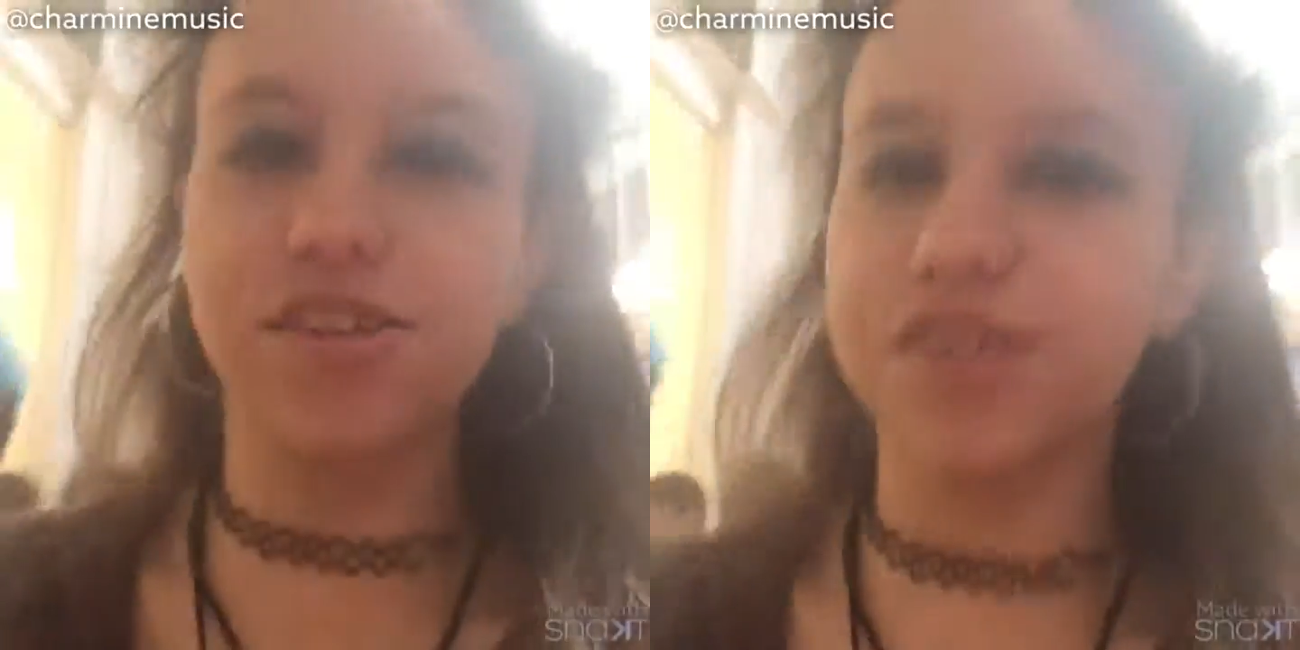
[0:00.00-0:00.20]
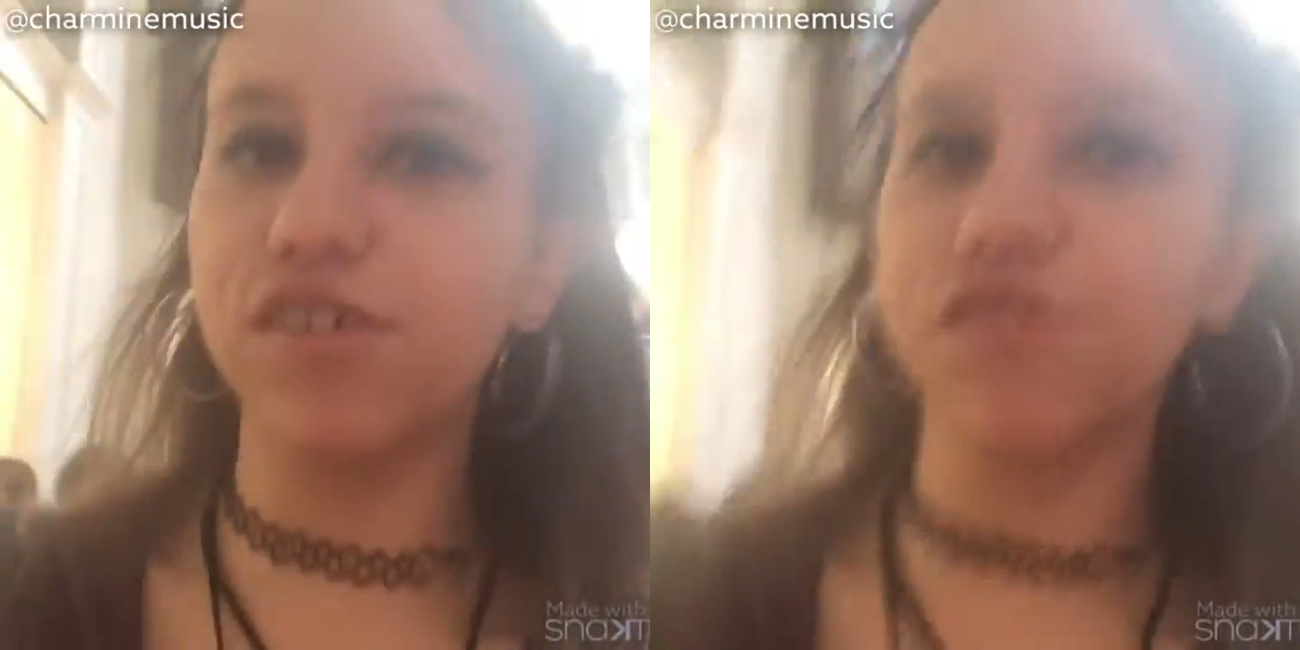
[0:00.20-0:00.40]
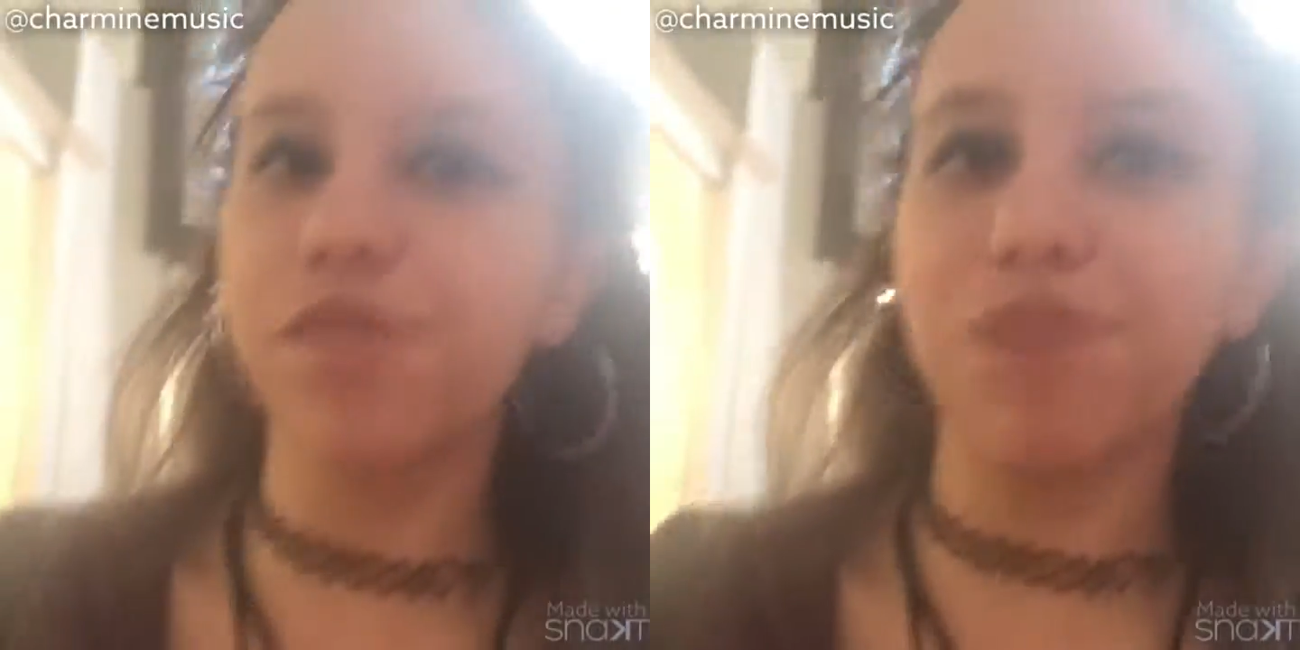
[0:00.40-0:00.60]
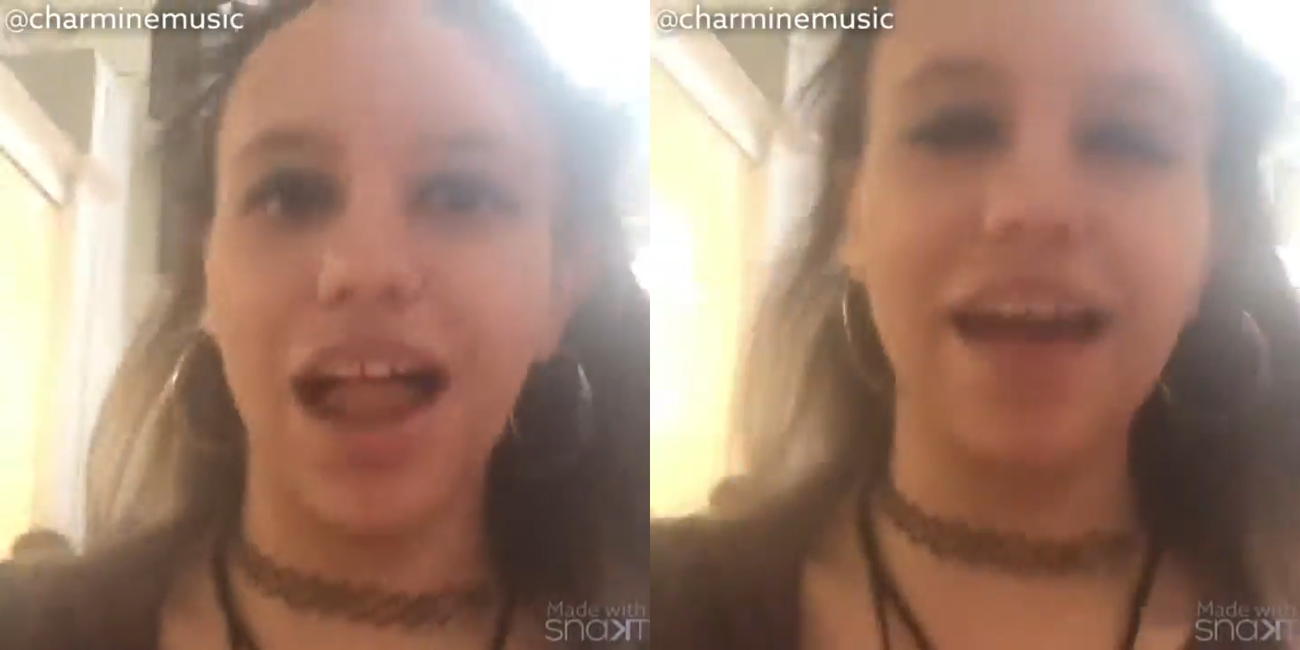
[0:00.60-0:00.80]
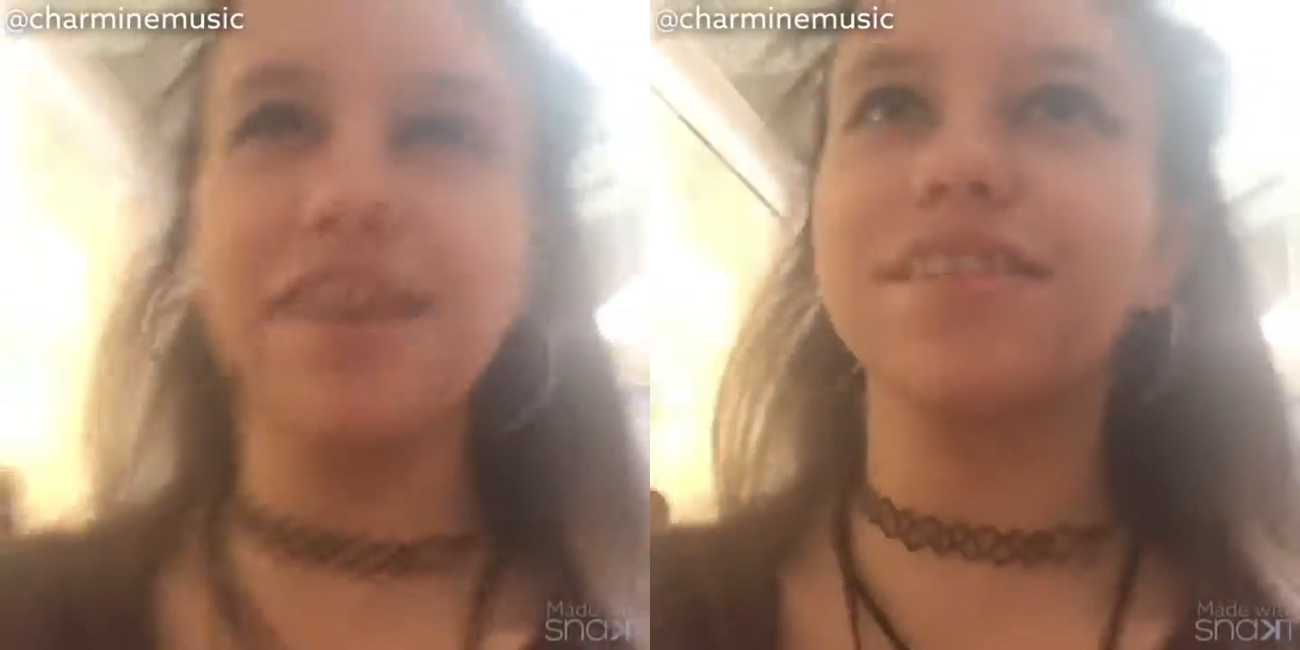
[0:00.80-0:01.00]
to school
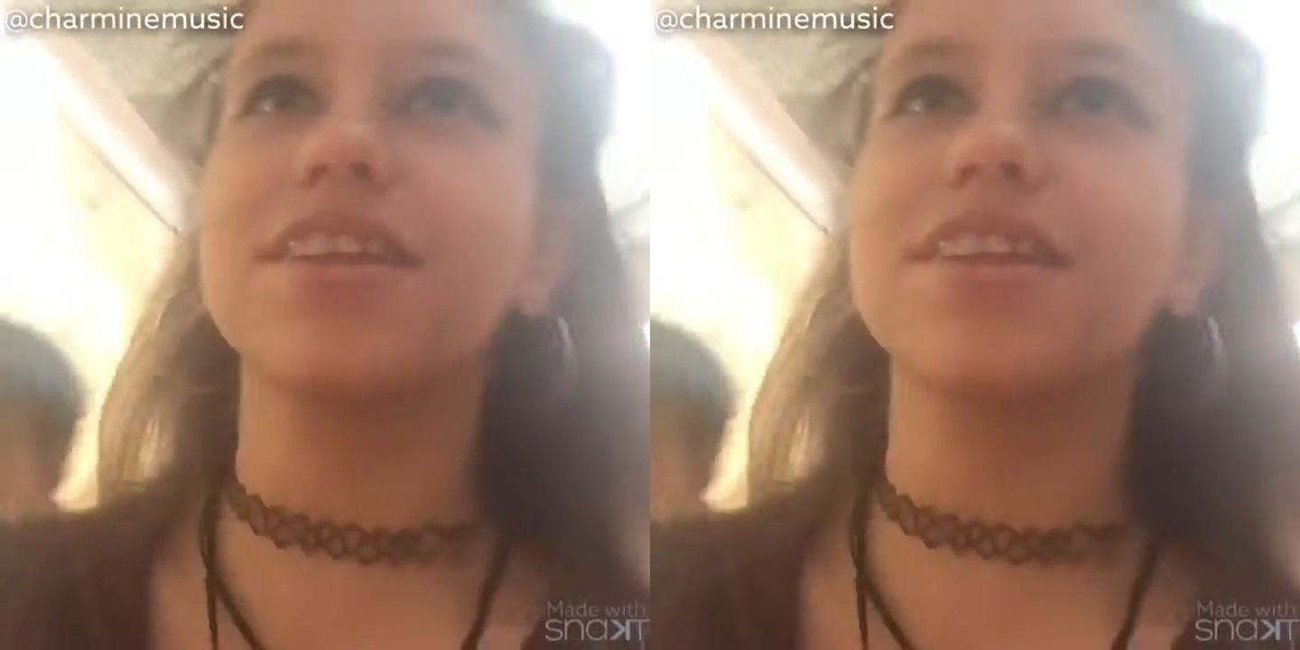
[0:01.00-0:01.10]
supplies,